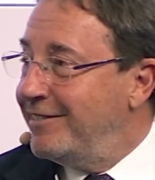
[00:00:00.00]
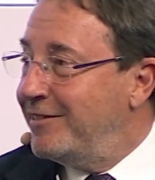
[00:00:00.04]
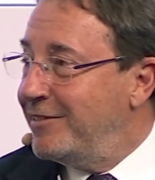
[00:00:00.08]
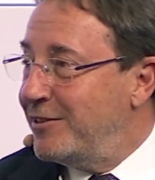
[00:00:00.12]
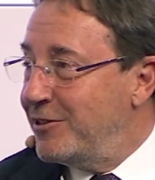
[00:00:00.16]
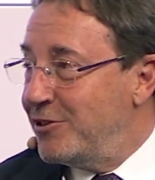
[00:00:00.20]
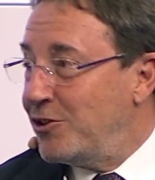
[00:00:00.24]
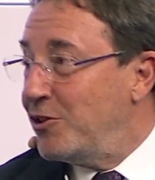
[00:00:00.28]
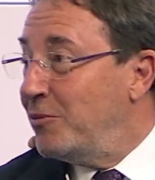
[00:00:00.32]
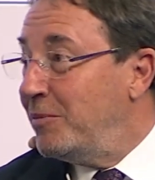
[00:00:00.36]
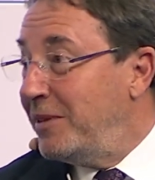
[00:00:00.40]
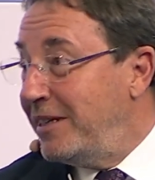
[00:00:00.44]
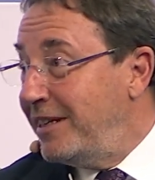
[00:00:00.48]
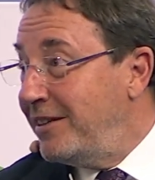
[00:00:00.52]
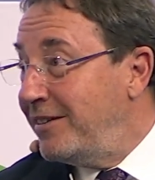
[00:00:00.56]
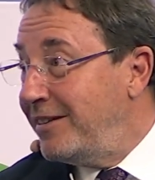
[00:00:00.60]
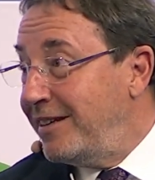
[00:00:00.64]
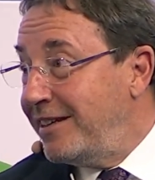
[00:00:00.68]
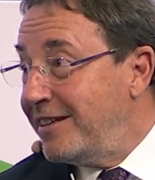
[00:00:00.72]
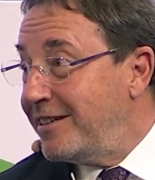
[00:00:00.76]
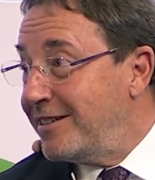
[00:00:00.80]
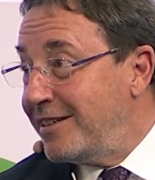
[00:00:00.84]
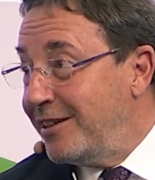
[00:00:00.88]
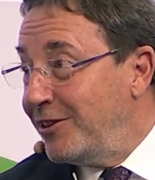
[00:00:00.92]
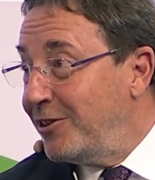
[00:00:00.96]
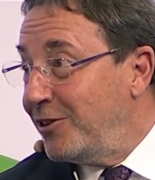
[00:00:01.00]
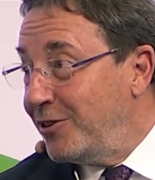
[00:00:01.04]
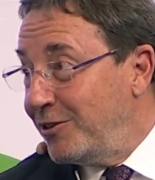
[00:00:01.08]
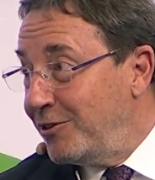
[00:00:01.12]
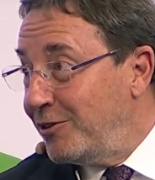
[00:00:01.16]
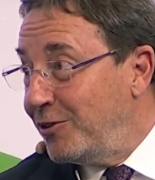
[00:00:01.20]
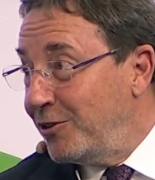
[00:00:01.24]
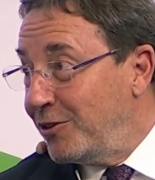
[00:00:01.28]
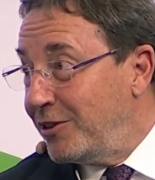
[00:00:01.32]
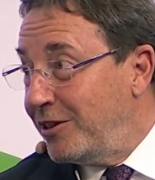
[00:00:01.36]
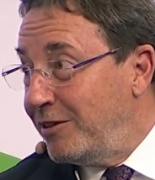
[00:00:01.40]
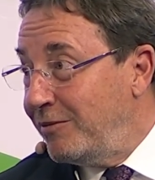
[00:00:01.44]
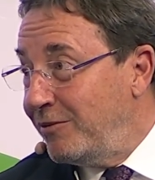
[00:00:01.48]
so many things are not
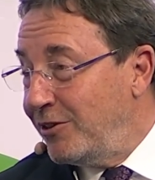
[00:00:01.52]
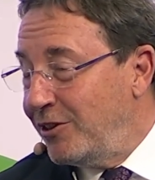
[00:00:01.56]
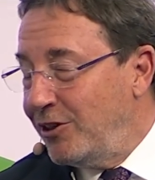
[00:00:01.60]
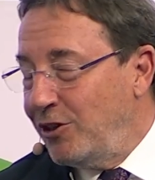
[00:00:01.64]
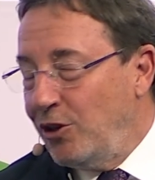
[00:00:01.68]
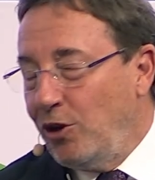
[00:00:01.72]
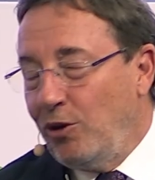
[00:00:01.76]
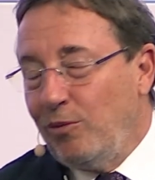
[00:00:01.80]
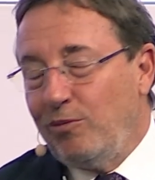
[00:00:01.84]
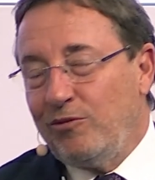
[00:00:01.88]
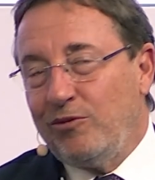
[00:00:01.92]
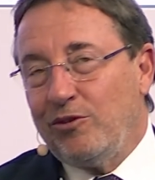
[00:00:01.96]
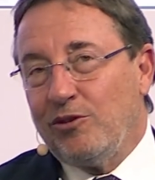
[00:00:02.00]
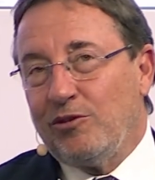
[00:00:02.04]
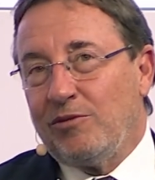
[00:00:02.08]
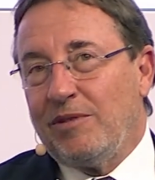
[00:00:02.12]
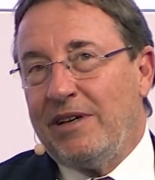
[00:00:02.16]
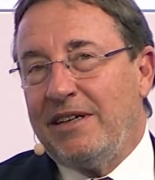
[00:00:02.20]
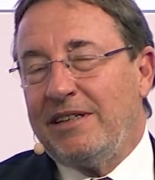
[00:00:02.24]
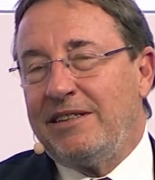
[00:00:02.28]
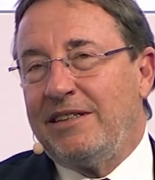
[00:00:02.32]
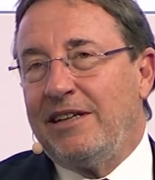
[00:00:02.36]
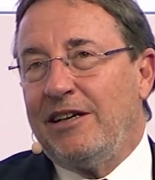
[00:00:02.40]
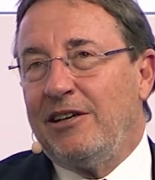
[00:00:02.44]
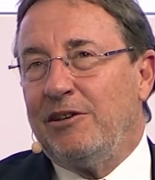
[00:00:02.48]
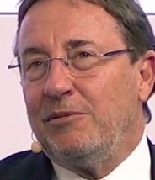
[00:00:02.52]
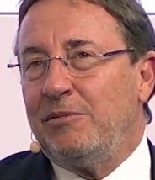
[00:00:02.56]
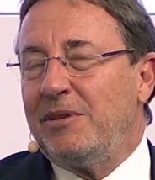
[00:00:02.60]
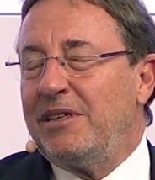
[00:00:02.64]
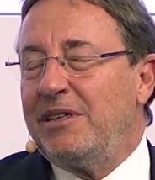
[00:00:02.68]
looking very hopeful right now. But